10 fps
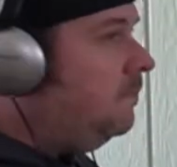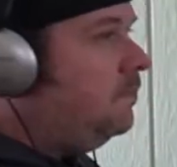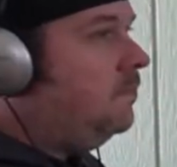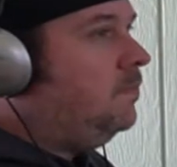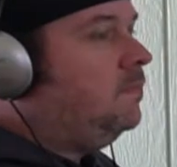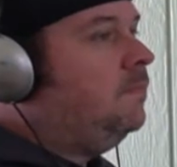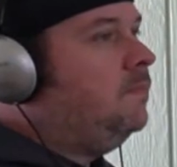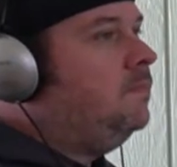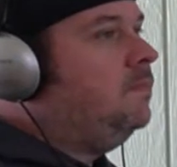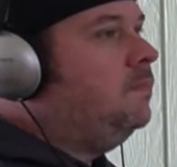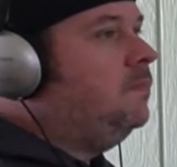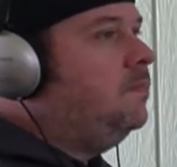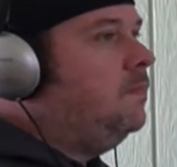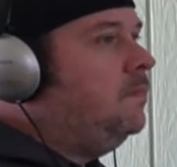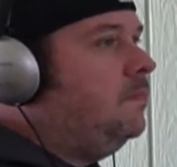
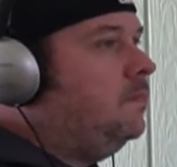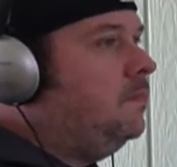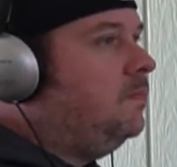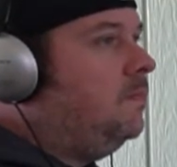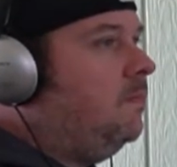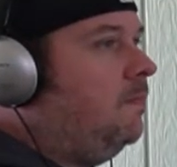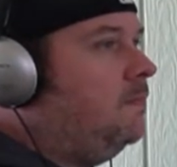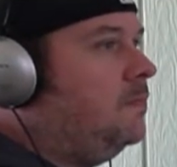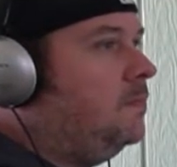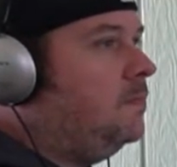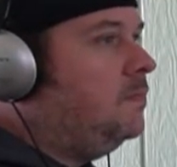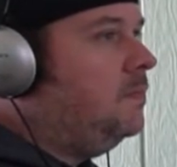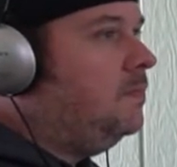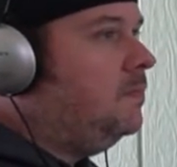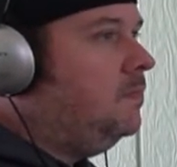
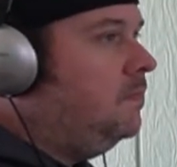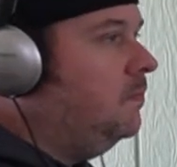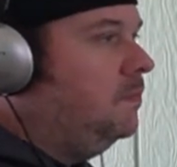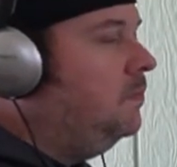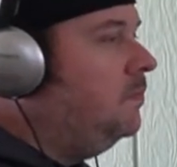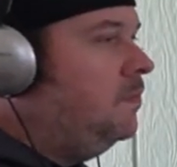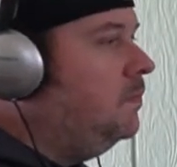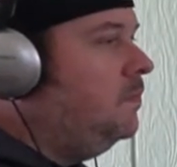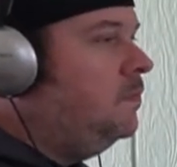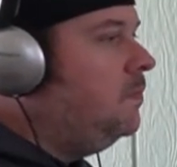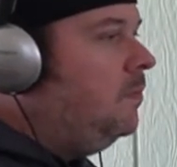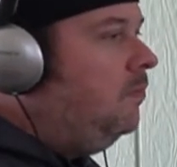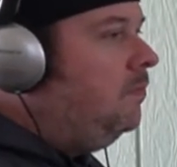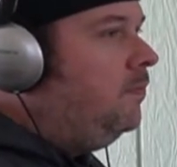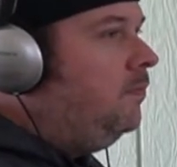
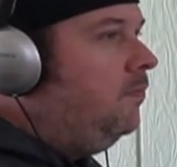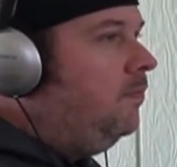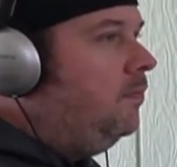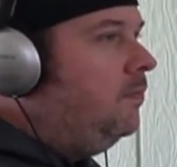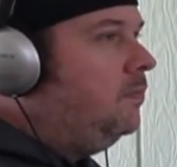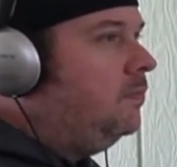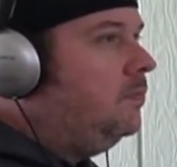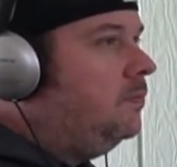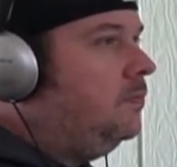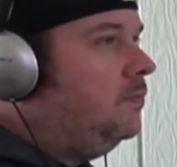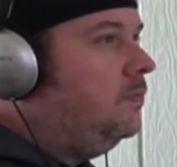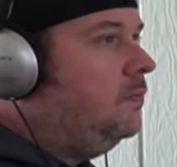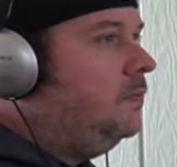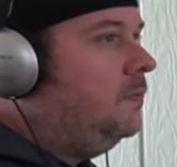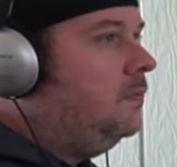
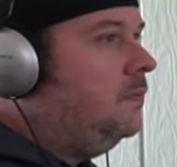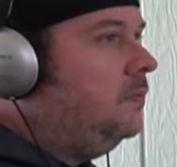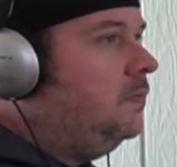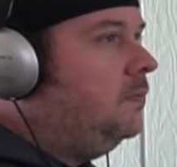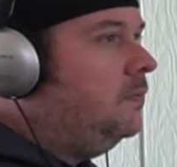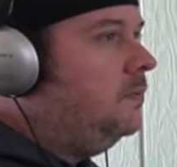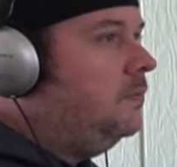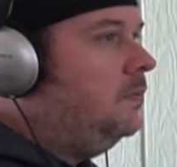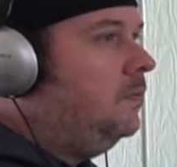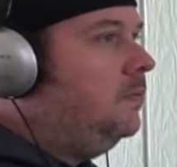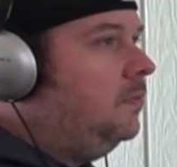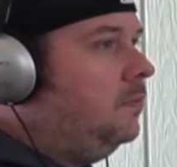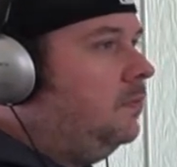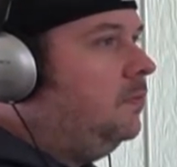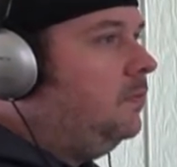
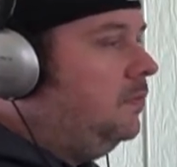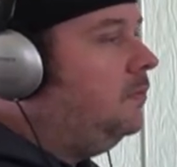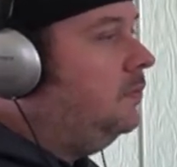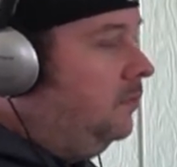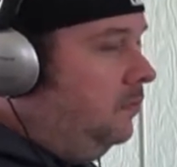This person isn't speaking.